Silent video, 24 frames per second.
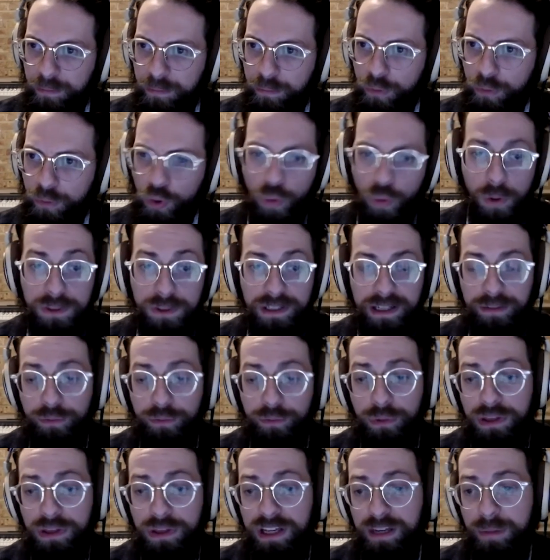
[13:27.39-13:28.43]
But of course, like if
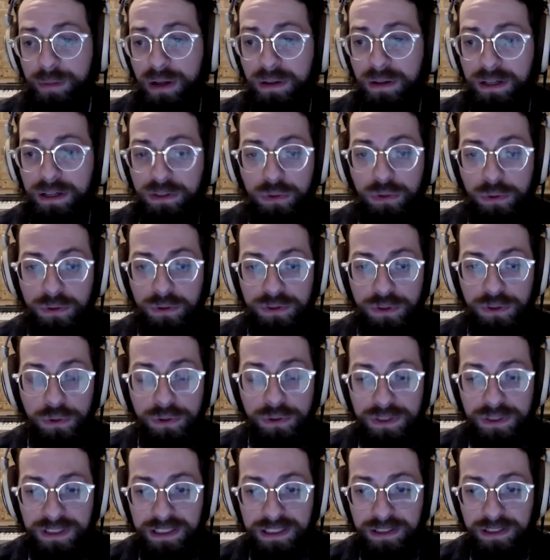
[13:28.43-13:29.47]
we're thinking about like tools
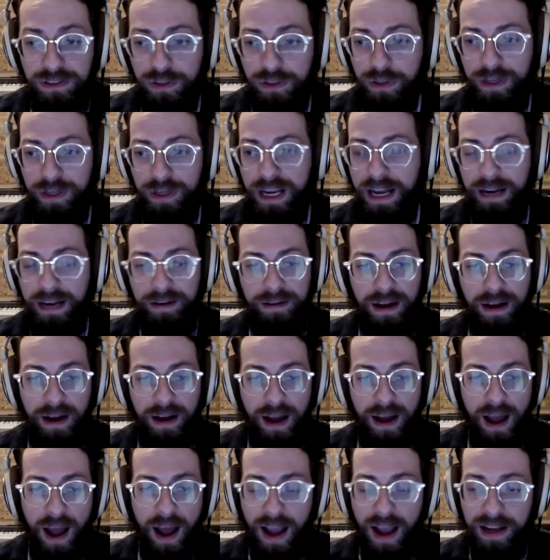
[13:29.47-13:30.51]
using it to create
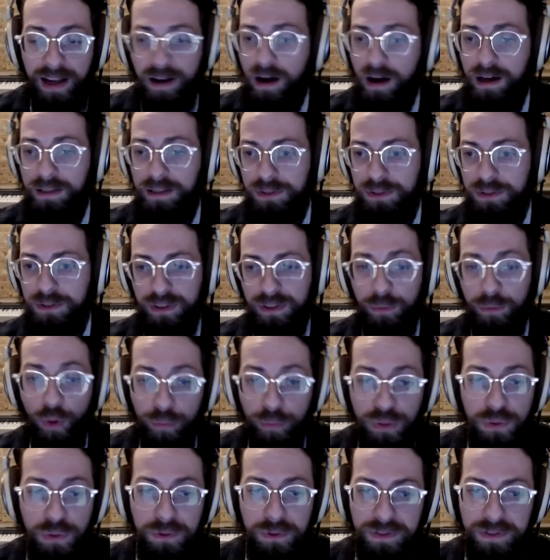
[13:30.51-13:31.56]
icons or something, or
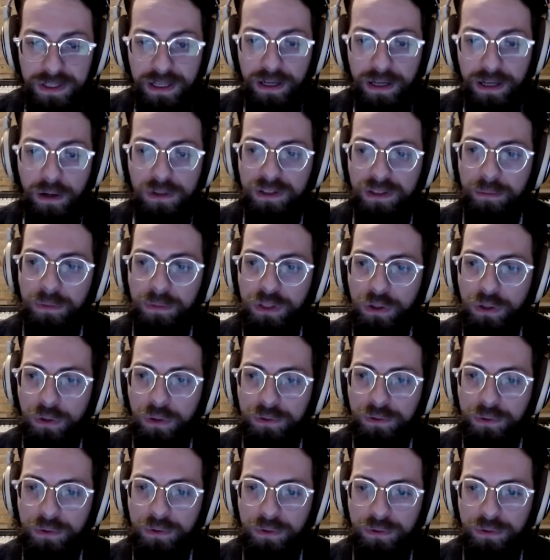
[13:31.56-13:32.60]
music or something,
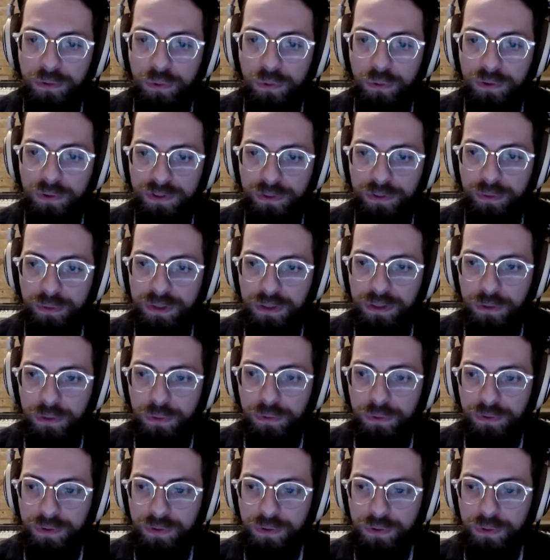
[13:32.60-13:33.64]
sort of tools that we
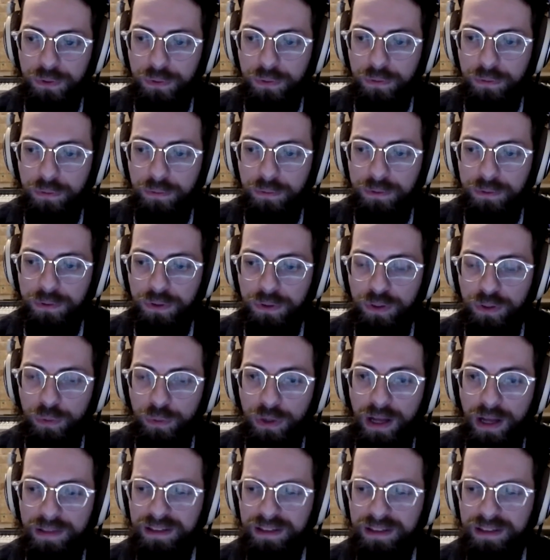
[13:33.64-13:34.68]
use to communicate,
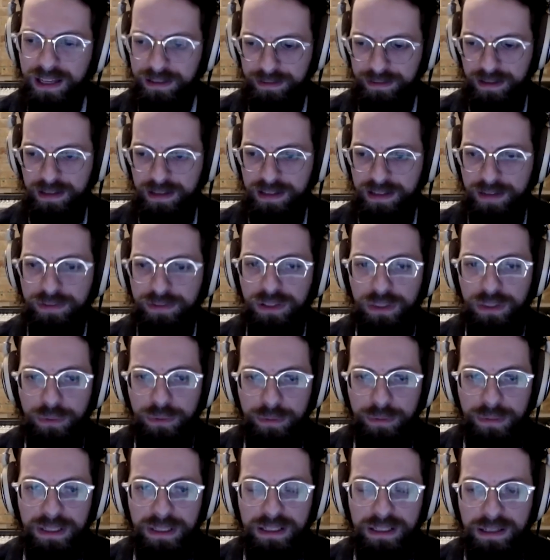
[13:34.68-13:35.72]
I think that definitely would
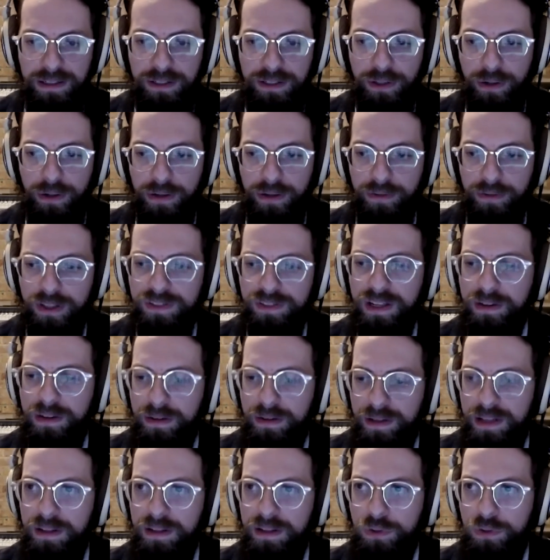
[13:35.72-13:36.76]
be an integrator, because then
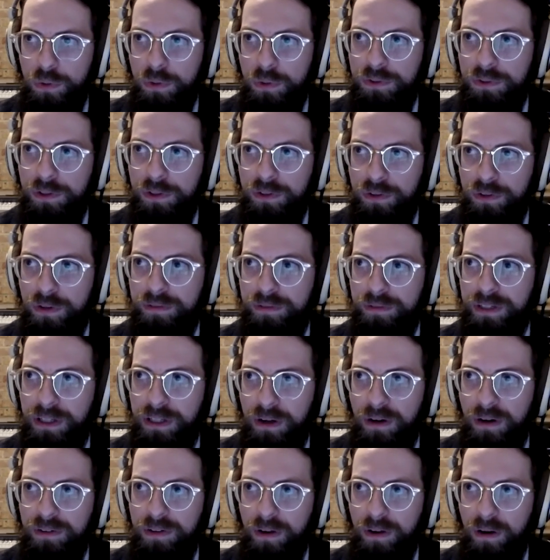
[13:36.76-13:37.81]
the tools are serving
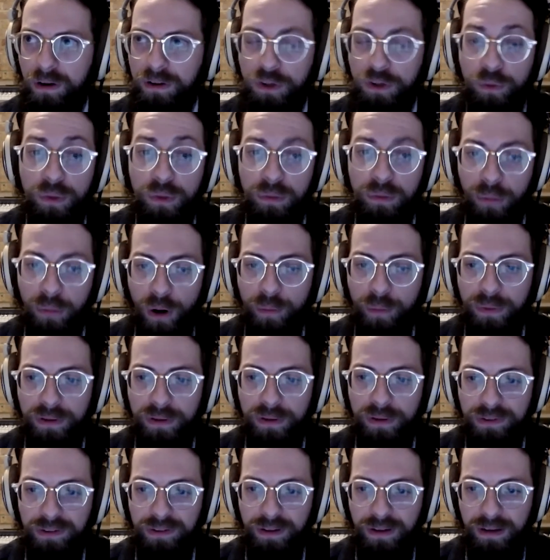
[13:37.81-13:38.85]
our human
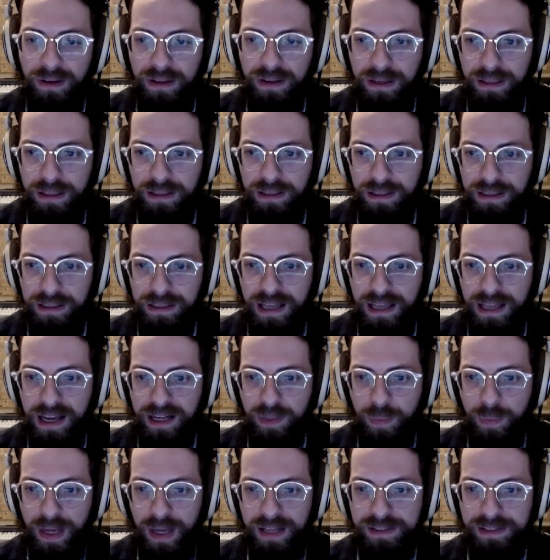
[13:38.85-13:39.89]
purpose in that
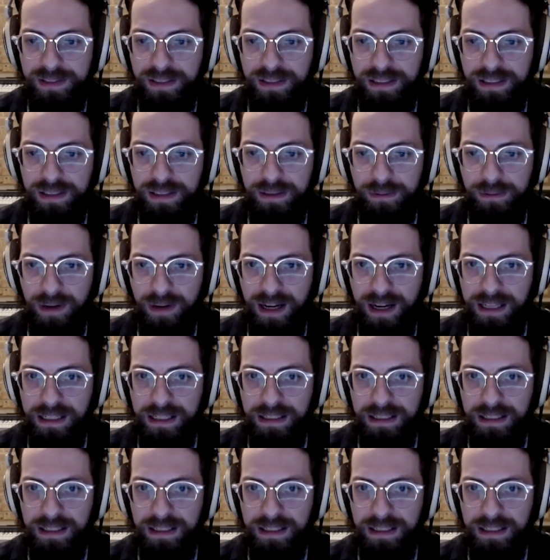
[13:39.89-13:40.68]
capacity, right?